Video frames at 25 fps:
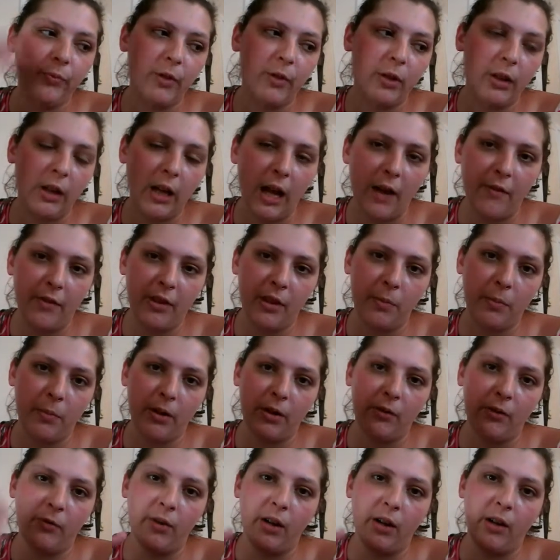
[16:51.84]
having the book
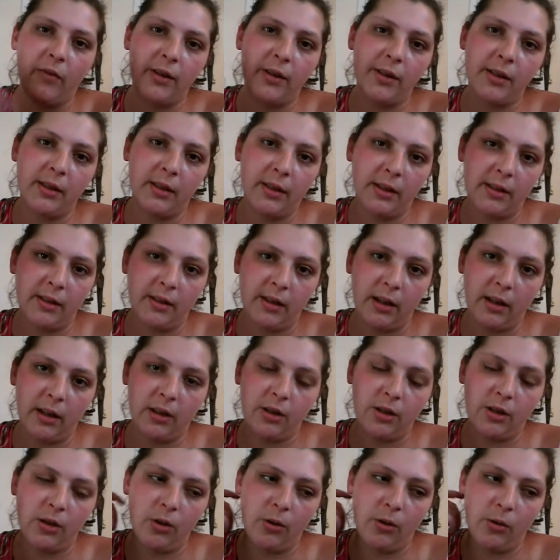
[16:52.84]
in front of us and listening
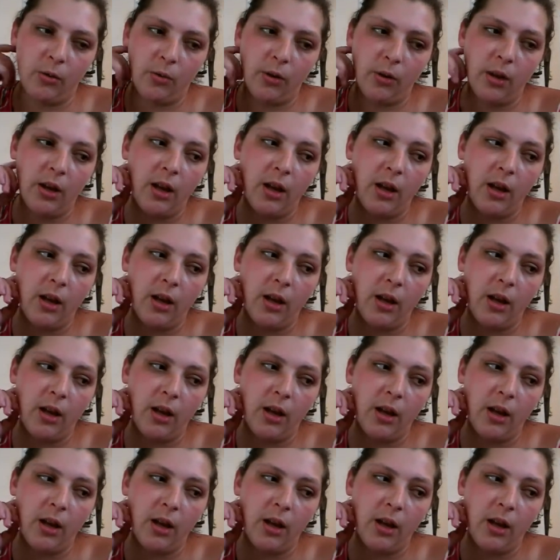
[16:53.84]
to